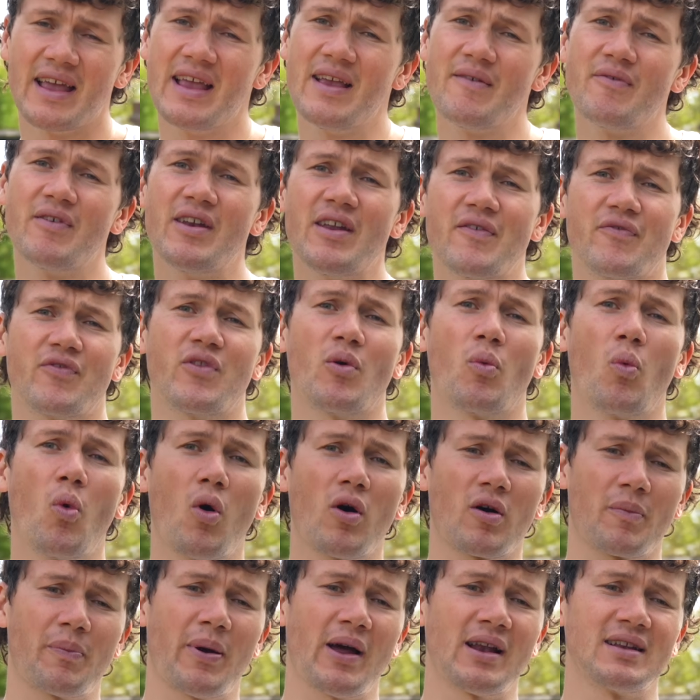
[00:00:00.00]
even if the
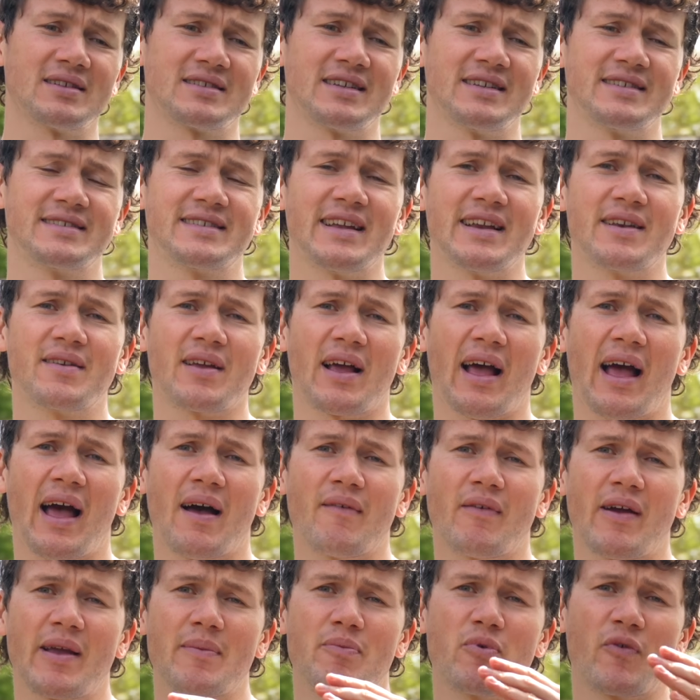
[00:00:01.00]
water repellency did
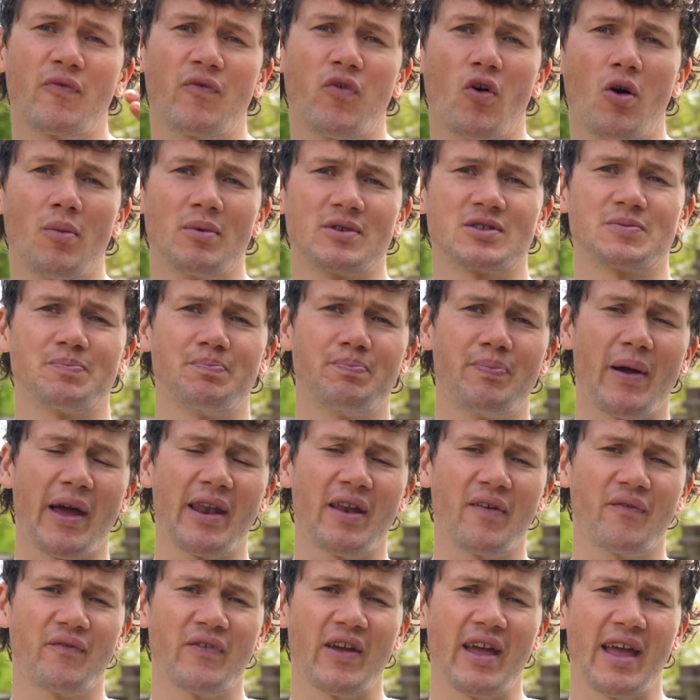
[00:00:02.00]
have a performance
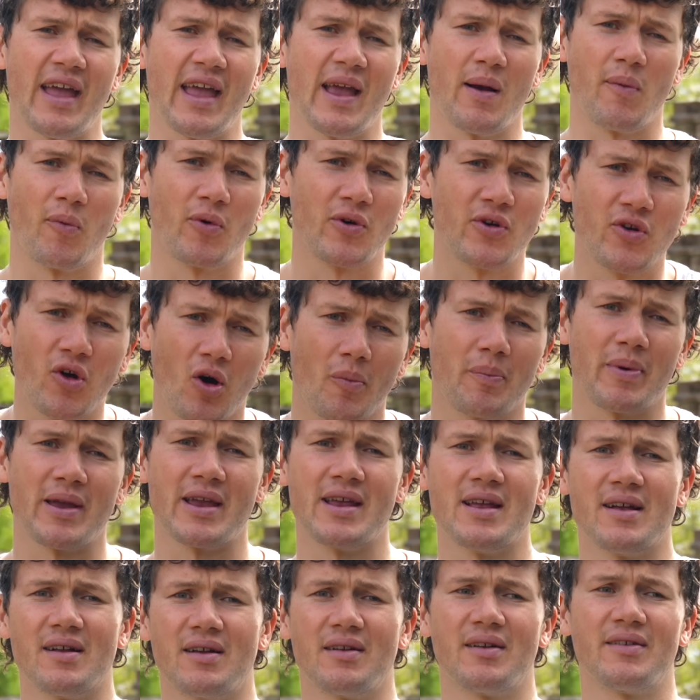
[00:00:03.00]
benefit, it would not
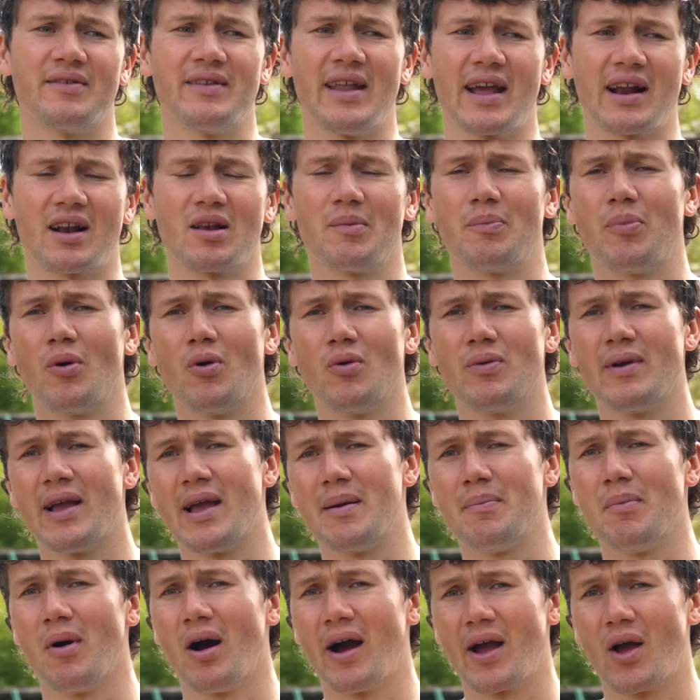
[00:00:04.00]
be negligible
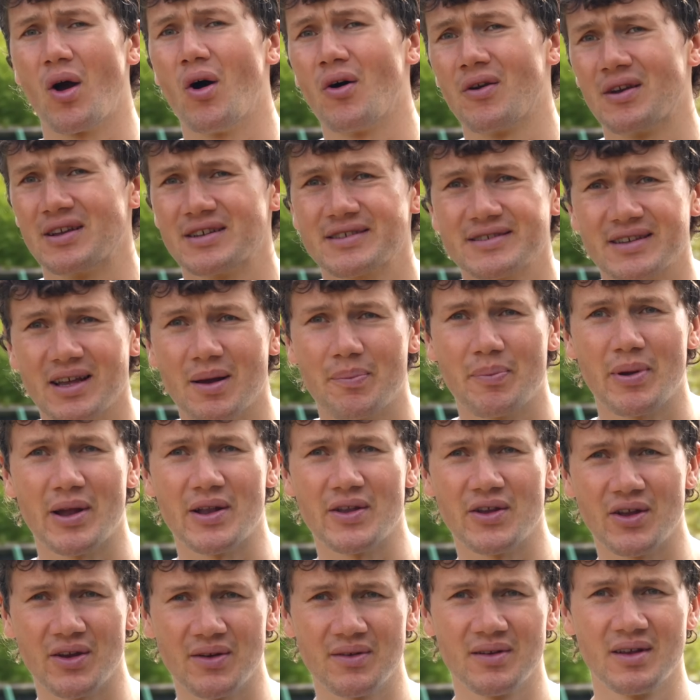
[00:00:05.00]
in my honest
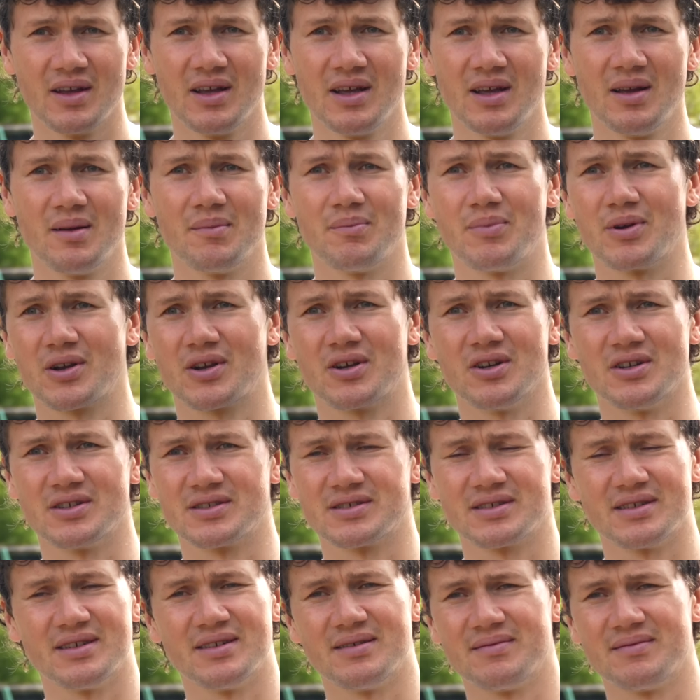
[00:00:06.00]
opinion, because